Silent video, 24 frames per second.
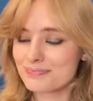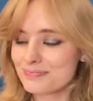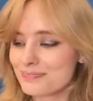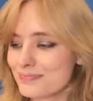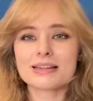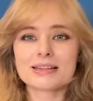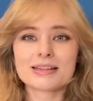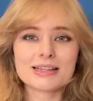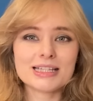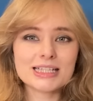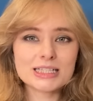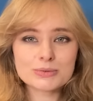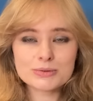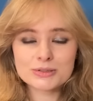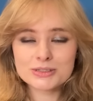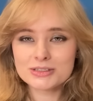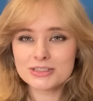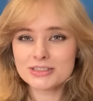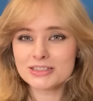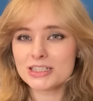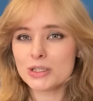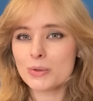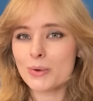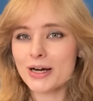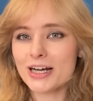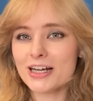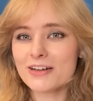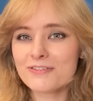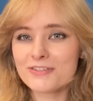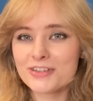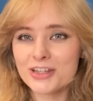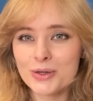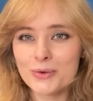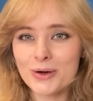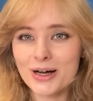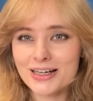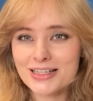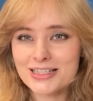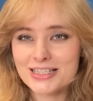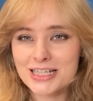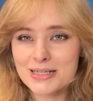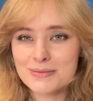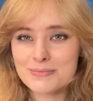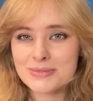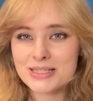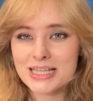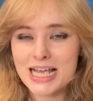This was done to quite a few items,